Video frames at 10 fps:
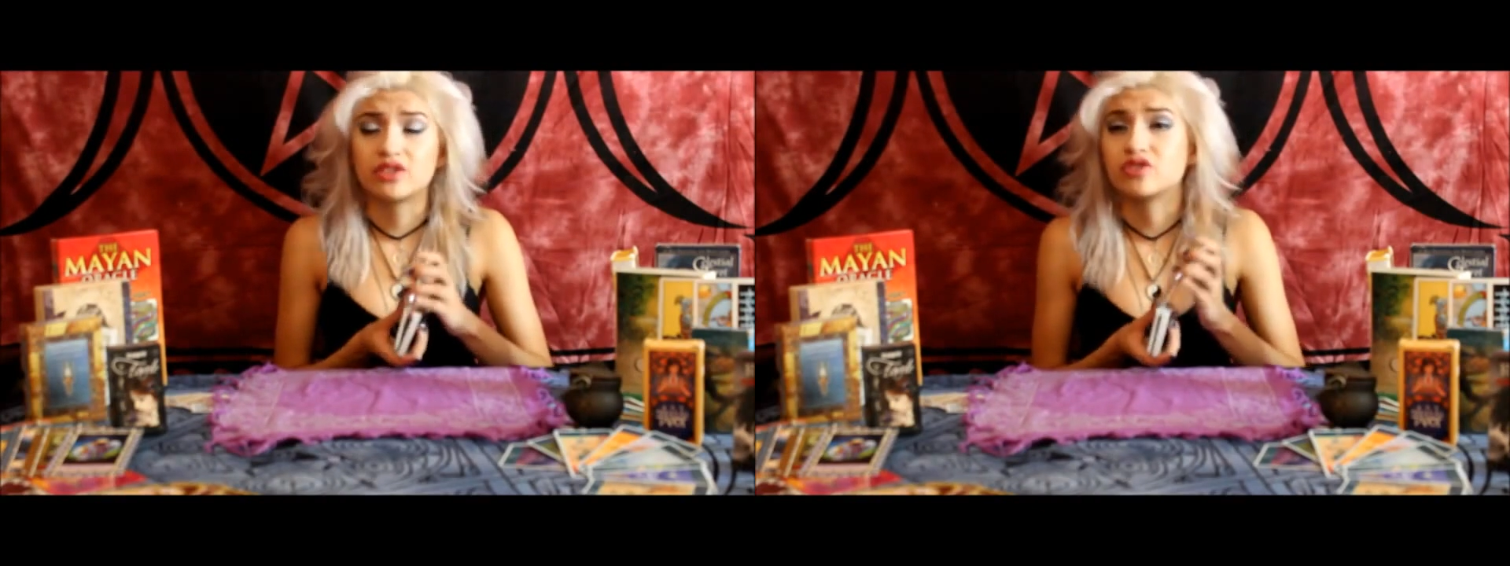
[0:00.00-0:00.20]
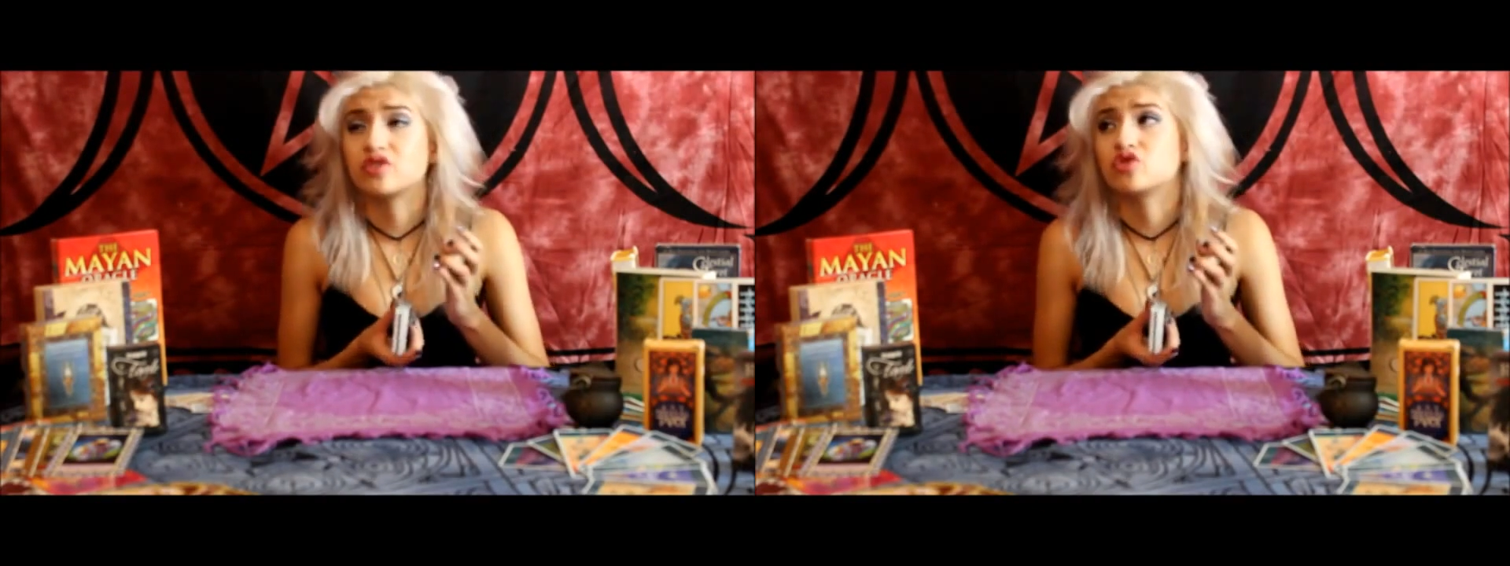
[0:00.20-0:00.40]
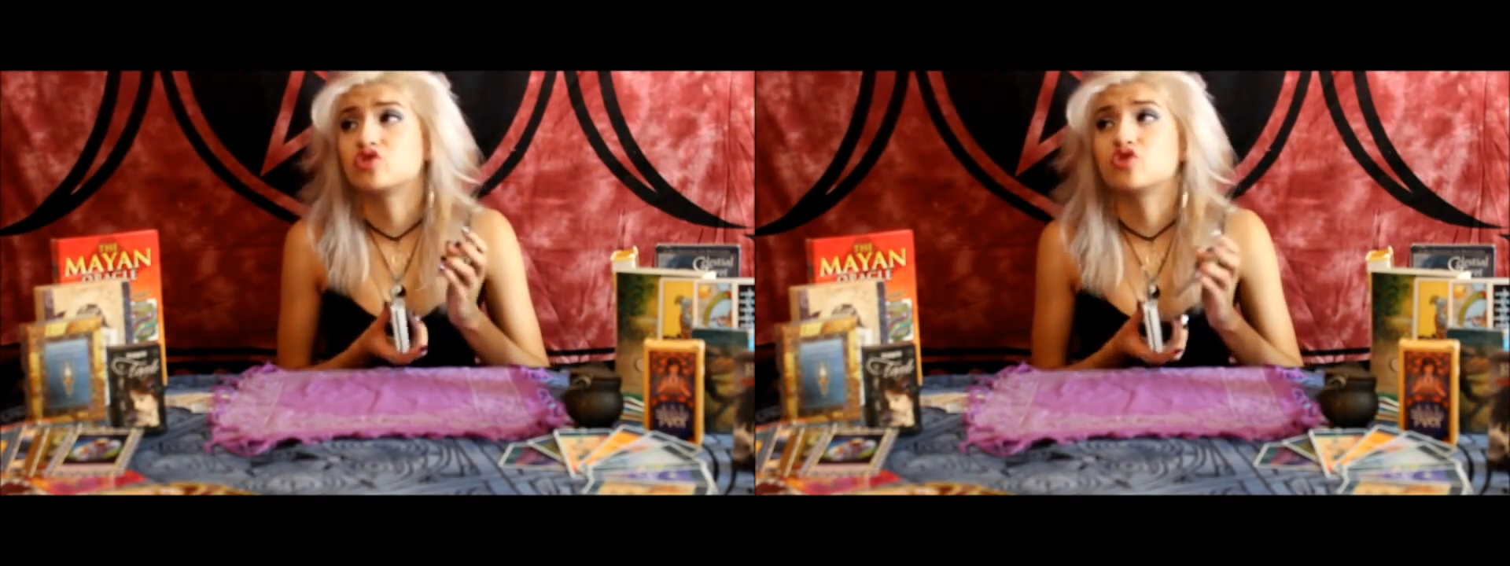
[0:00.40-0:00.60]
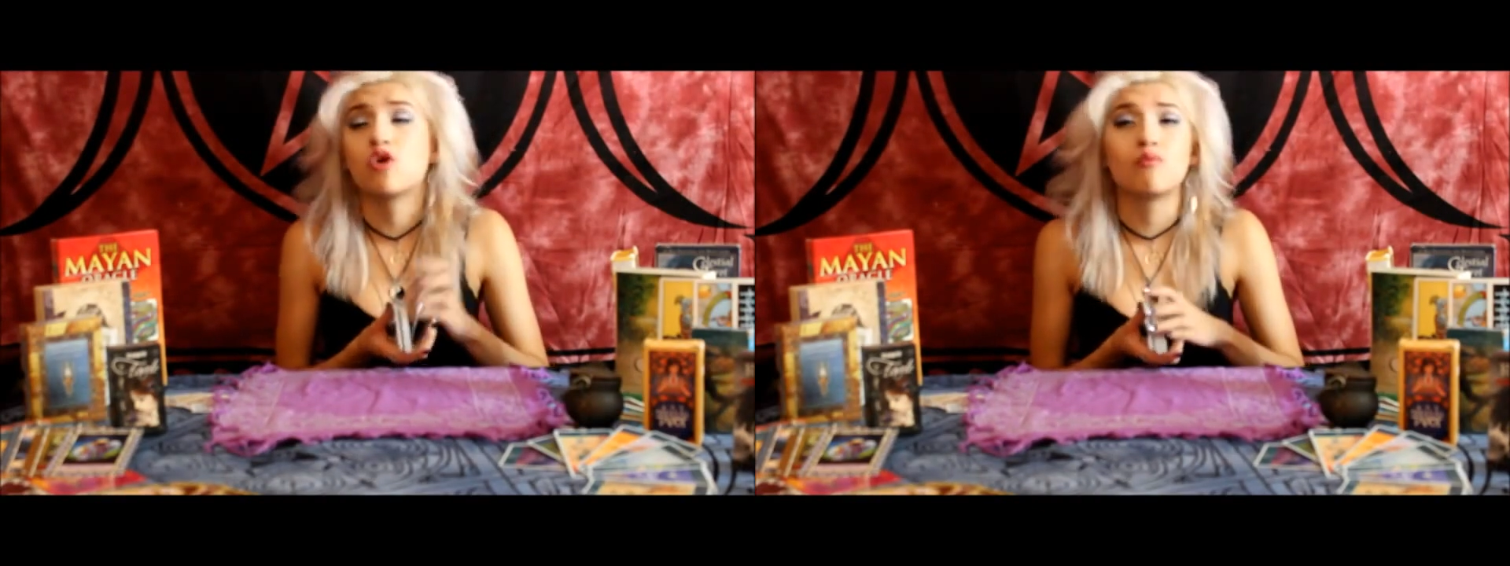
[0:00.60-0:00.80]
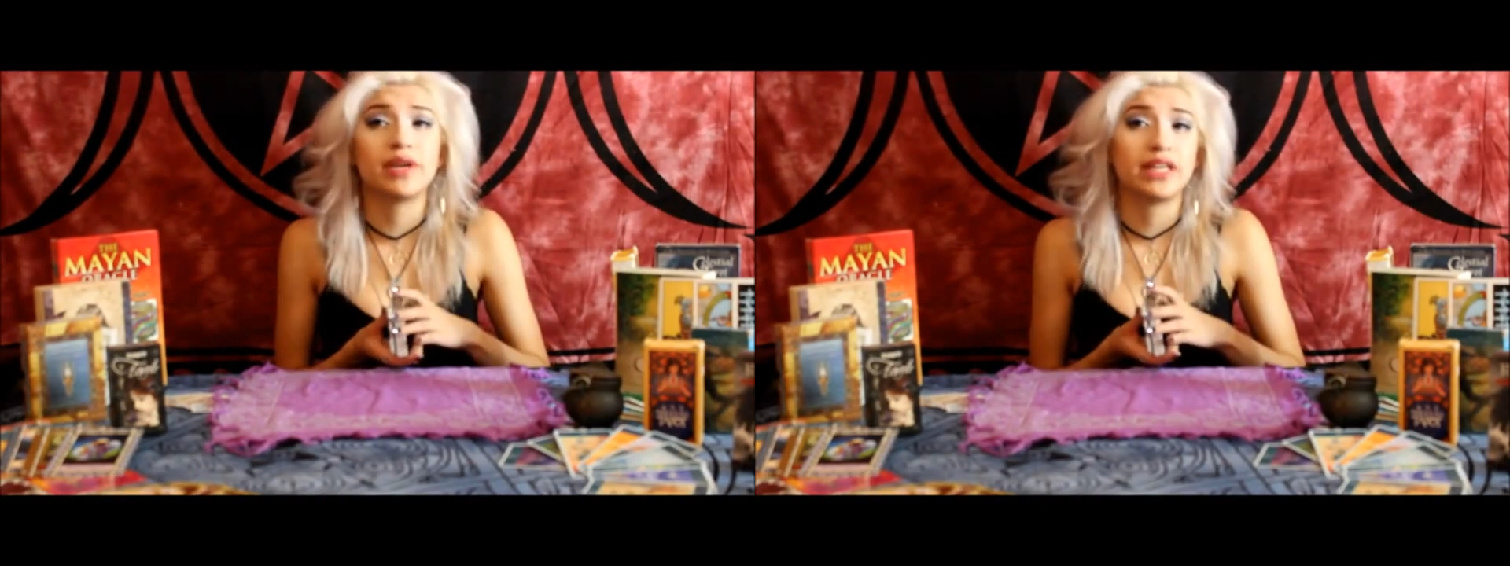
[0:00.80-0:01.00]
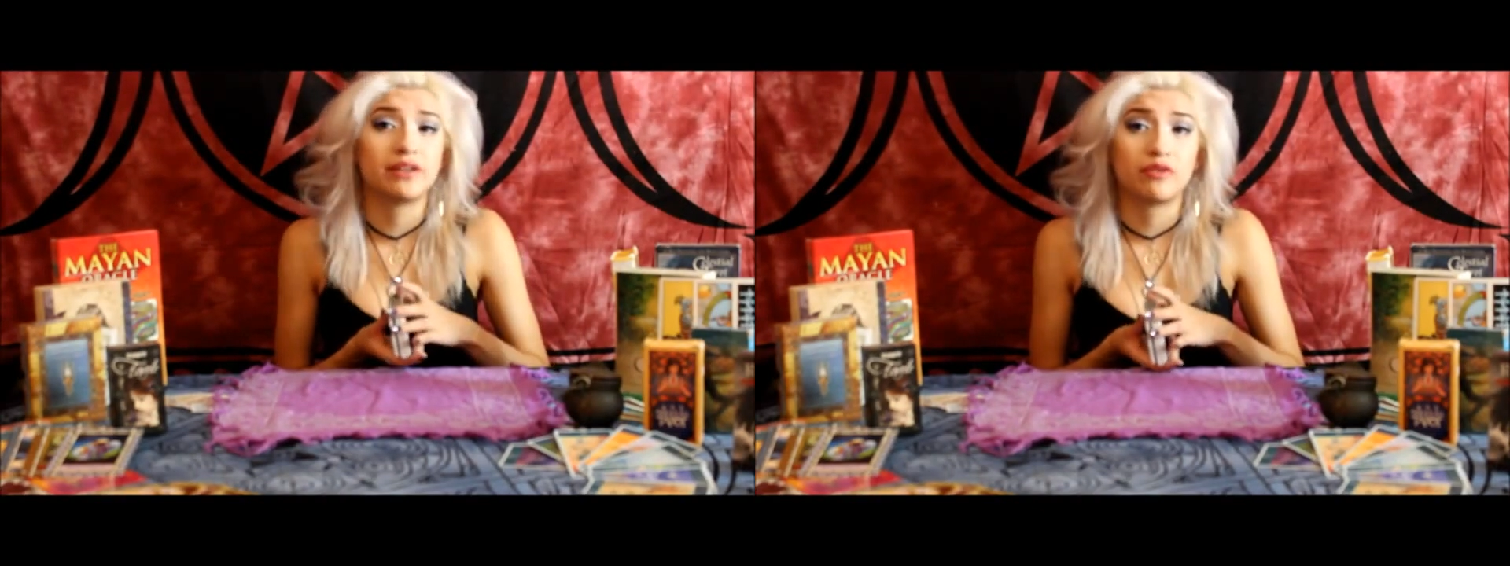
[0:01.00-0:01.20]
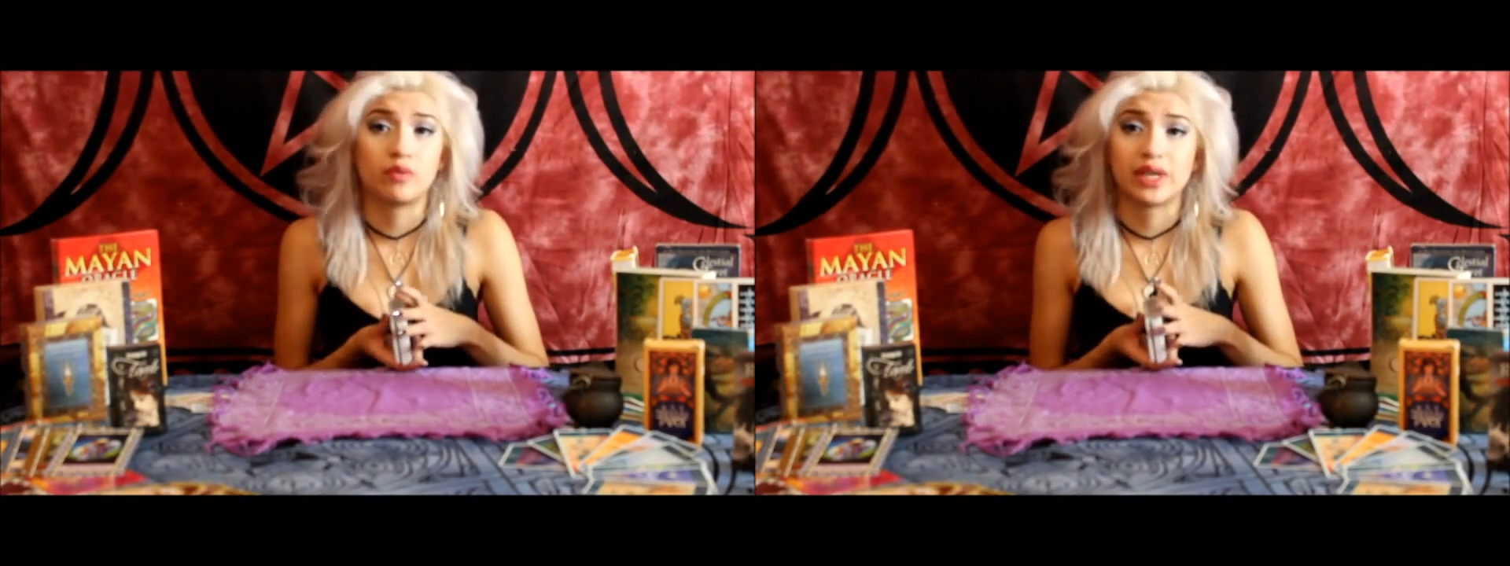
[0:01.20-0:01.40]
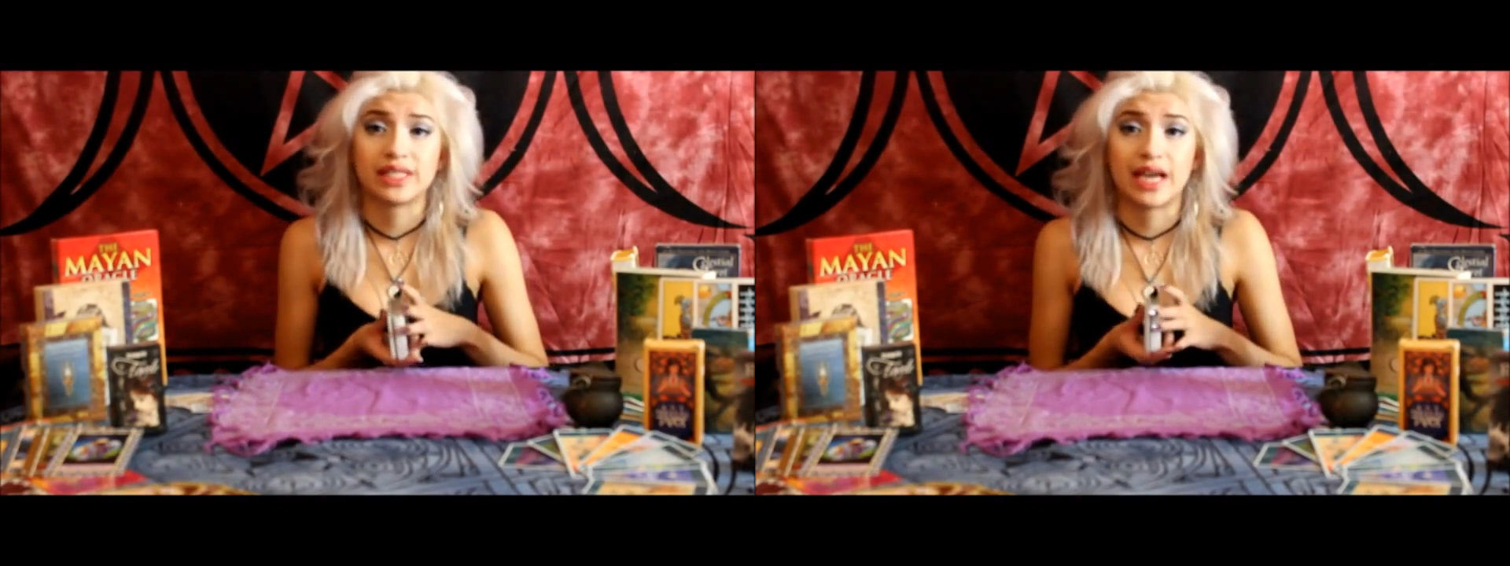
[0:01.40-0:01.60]
There's so many
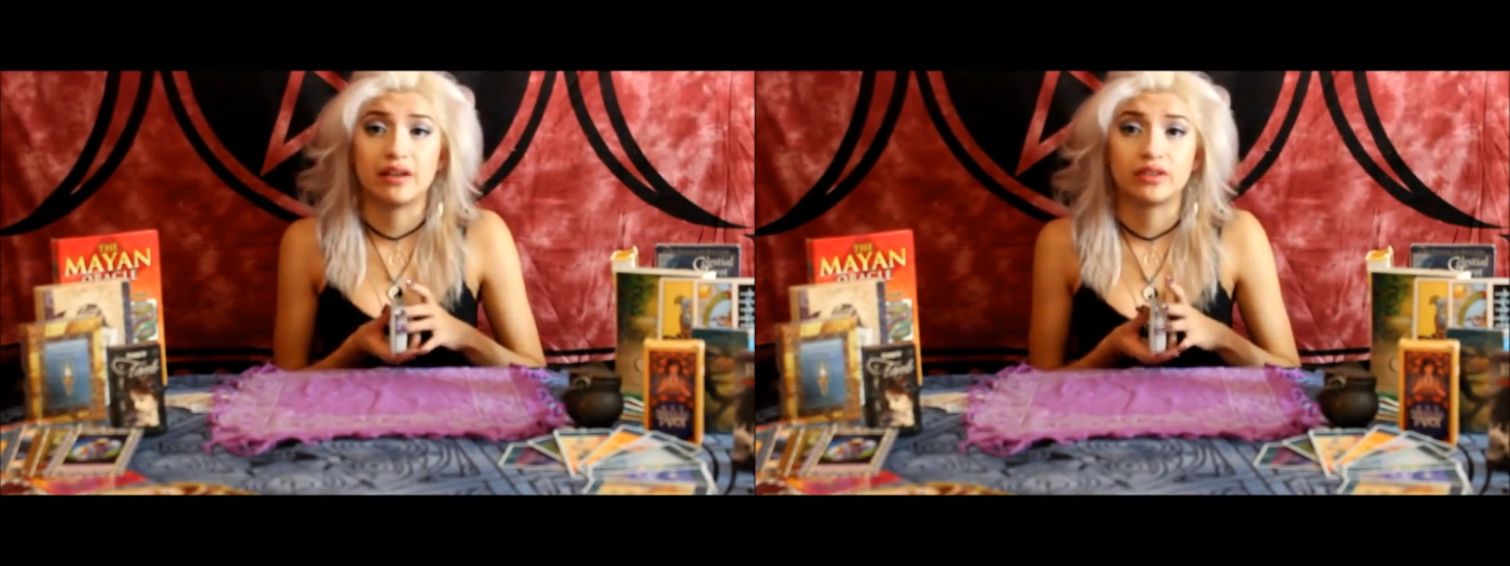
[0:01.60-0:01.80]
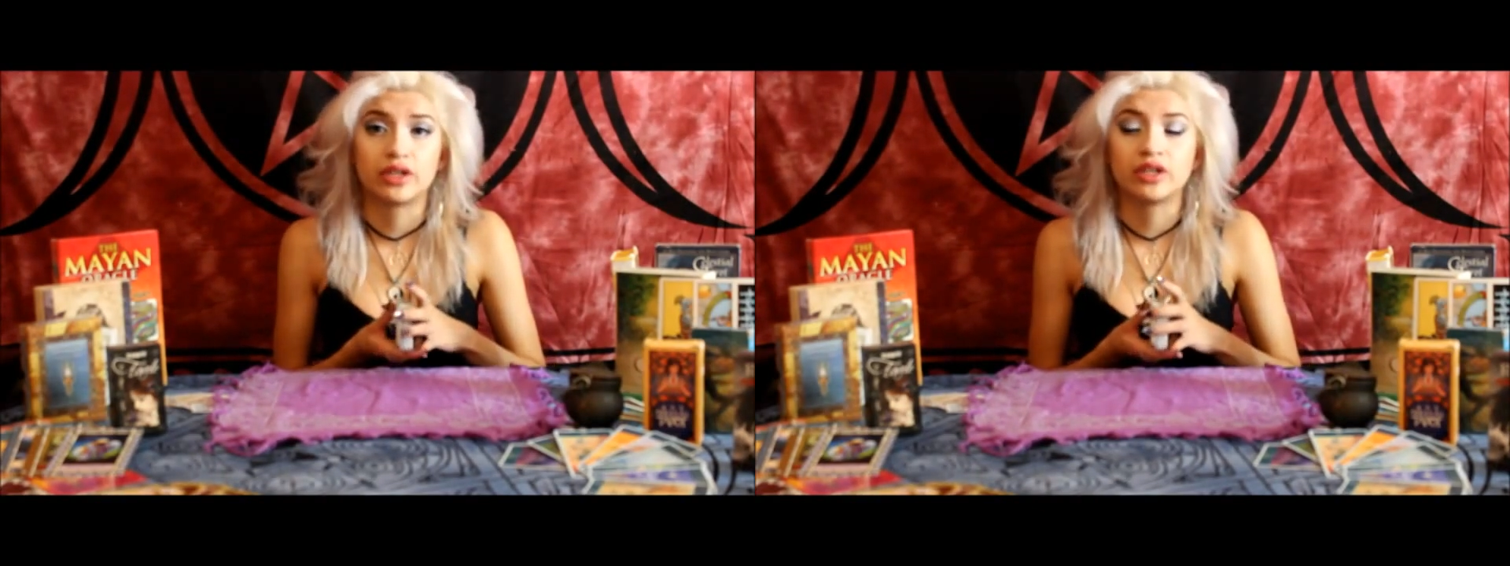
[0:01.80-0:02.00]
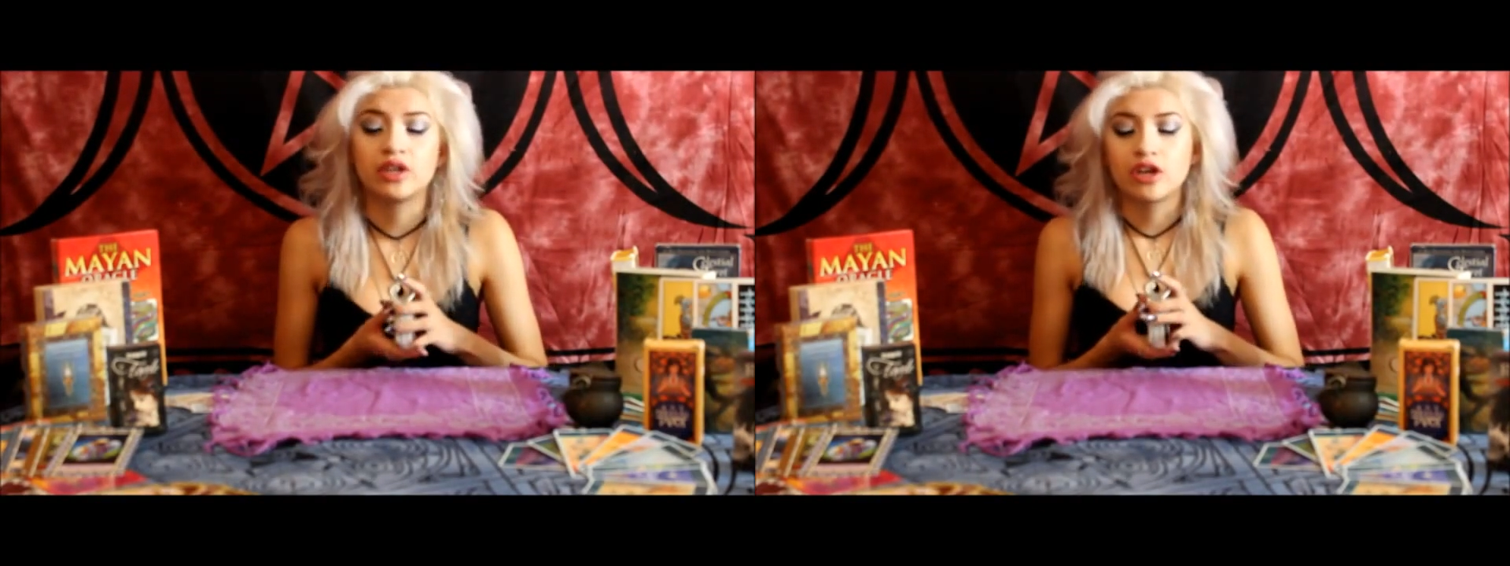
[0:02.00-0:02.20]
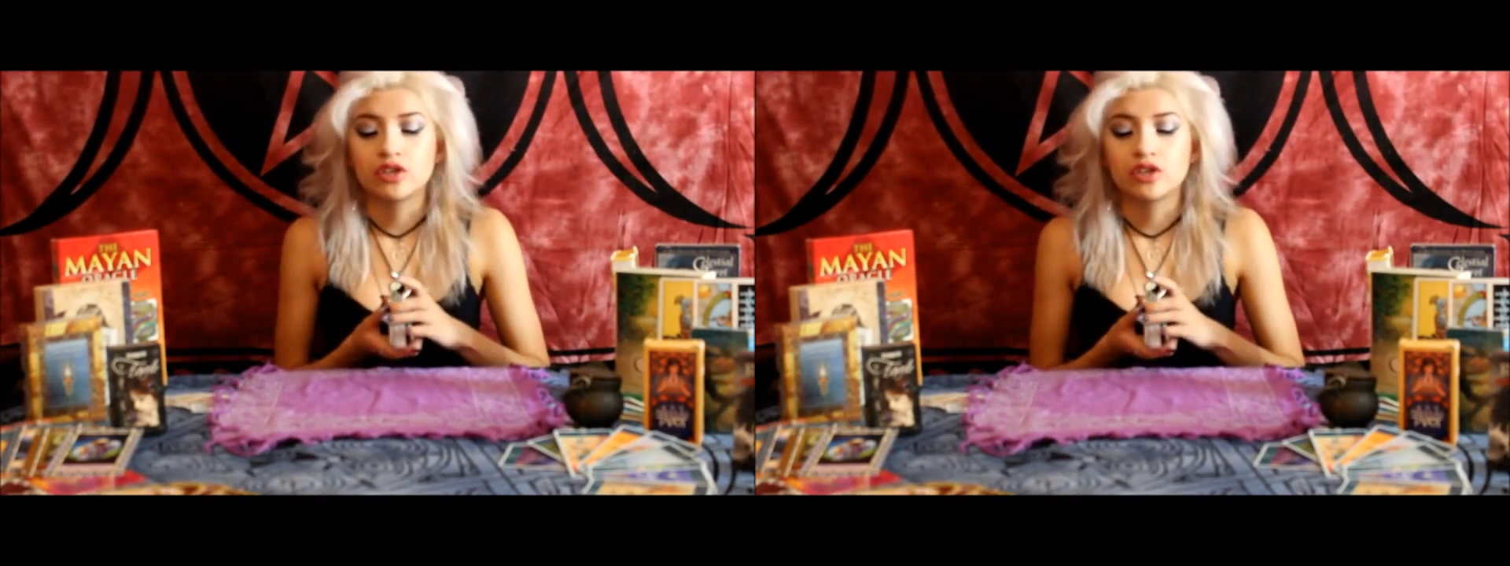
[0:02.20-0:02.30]
different ways out there,